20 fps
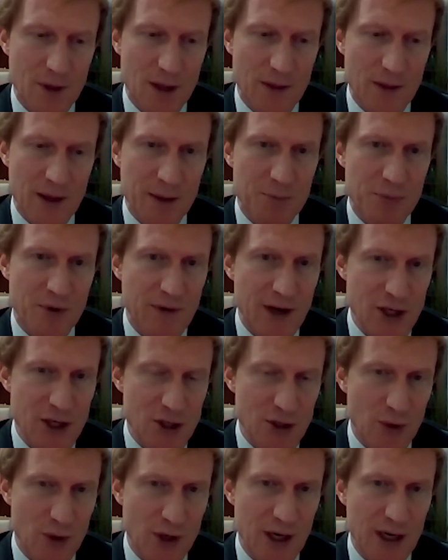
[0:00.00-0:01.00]
that
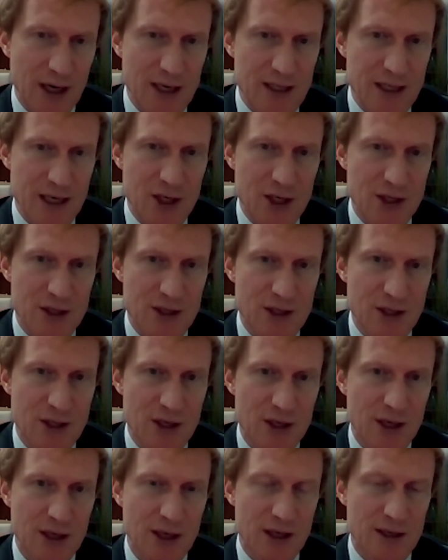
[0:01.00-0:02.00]
professional organizations
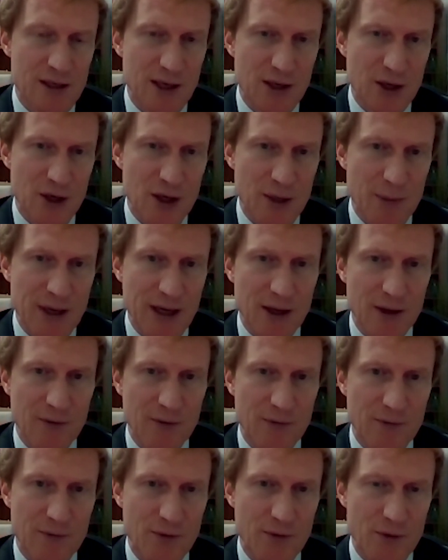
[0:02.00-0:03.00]
continue to be
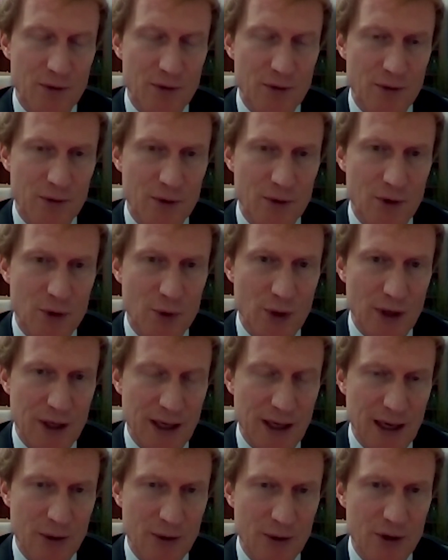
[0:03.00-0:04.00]
held to
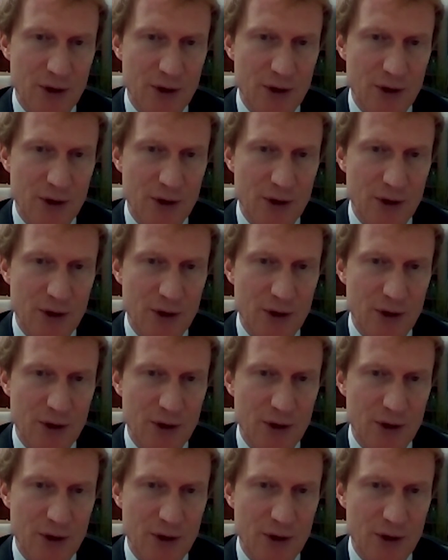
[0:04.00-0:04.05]
account.